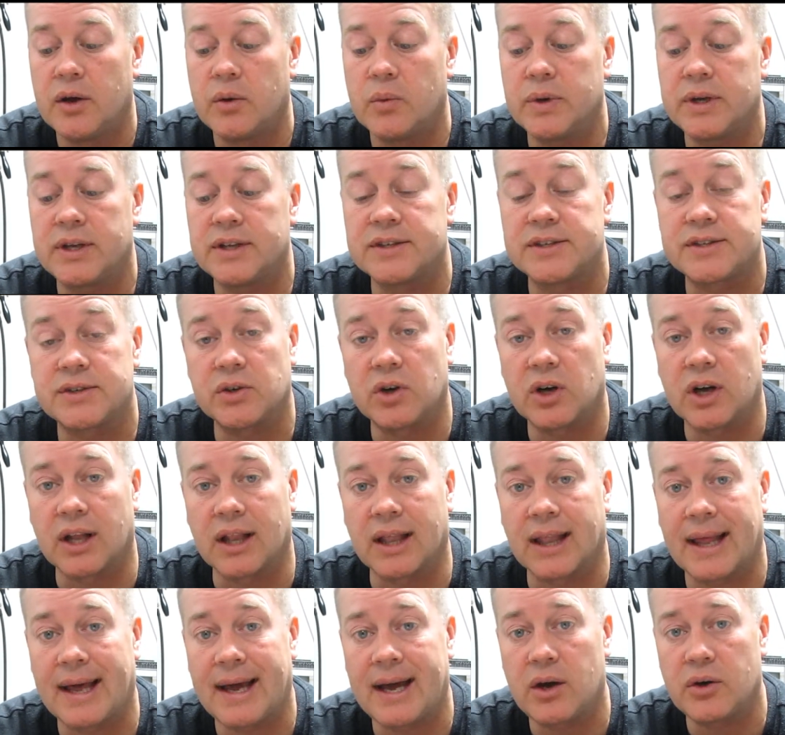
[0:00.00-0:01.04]
we can still
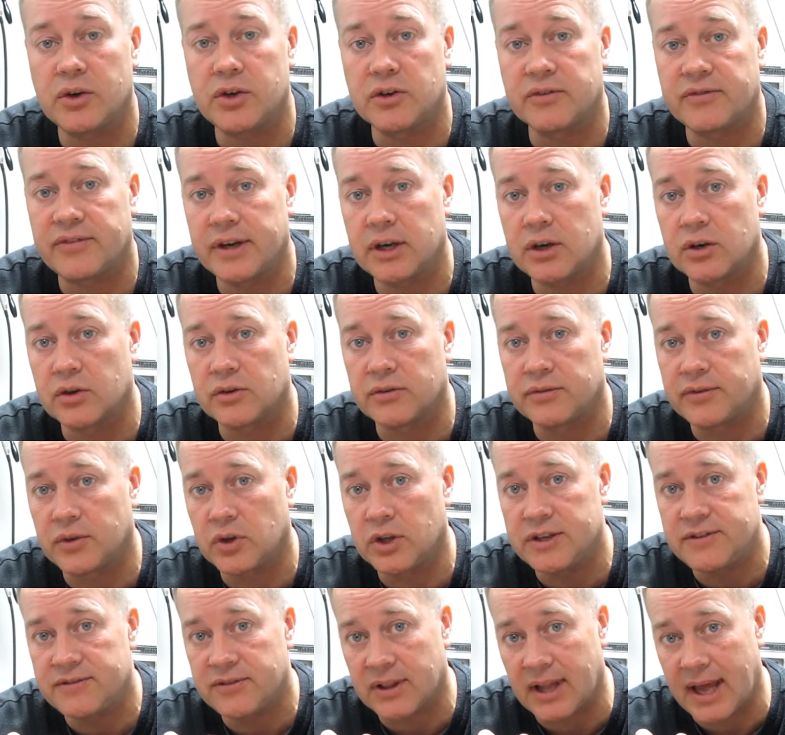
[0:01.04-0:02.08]
allow your finger to
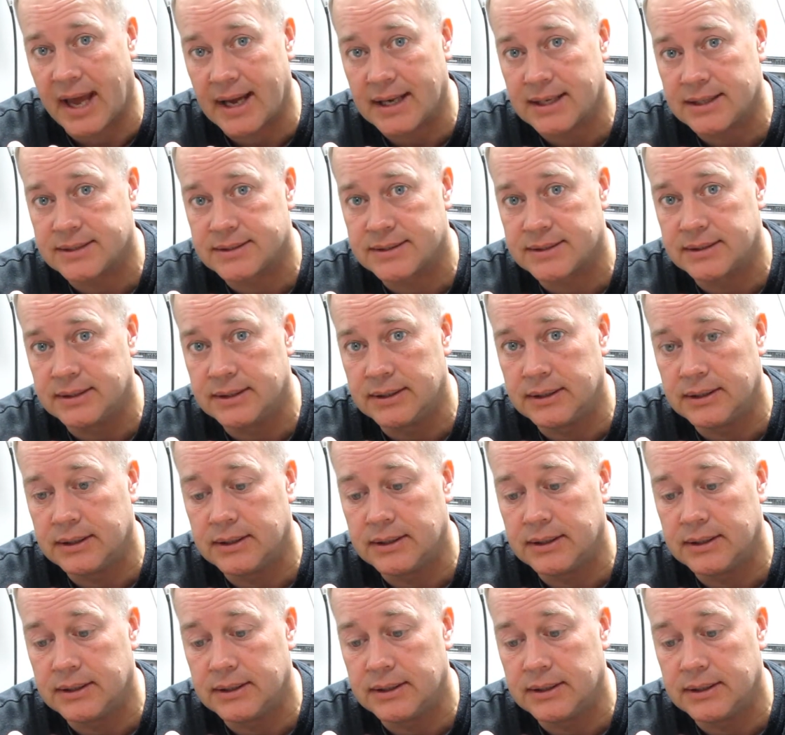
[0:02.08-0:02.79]
fully flex,